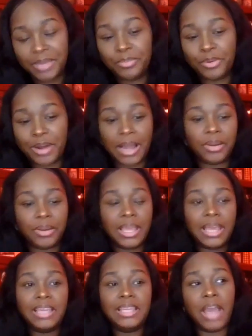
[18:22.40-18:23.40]
Brown.
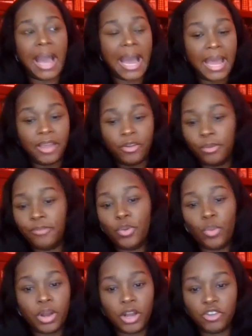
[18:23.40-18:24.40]
I agree with you
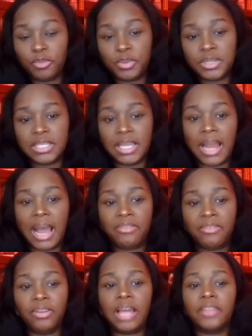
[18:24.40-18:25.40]
100%. I
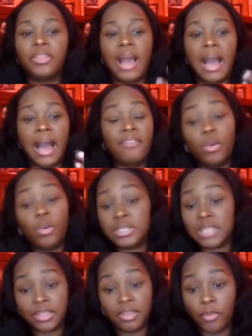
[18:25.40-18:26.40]
feel like I've always
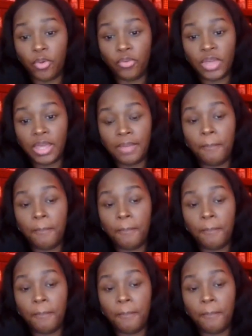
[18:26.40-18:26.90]
liked the movie,